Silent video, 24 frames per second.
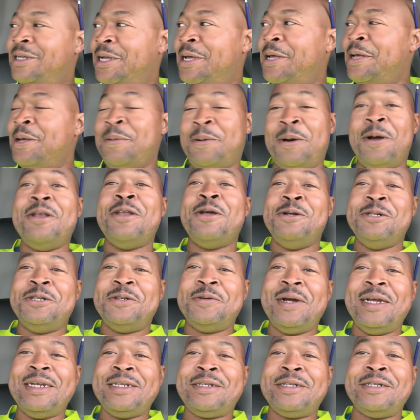I'm going to load you
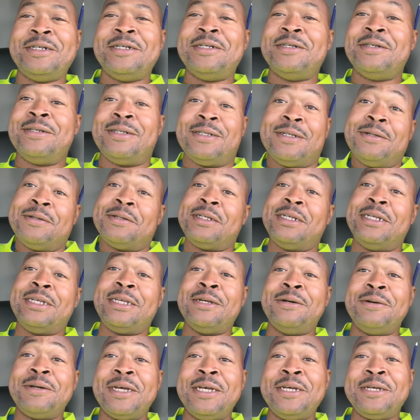right there. So I was like,
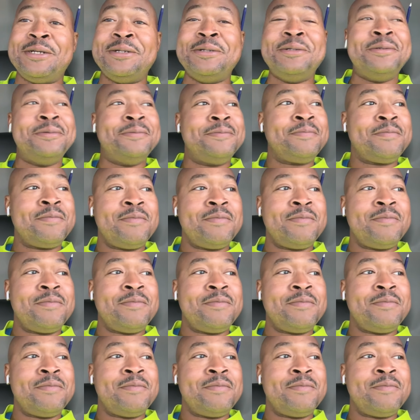okay, cool.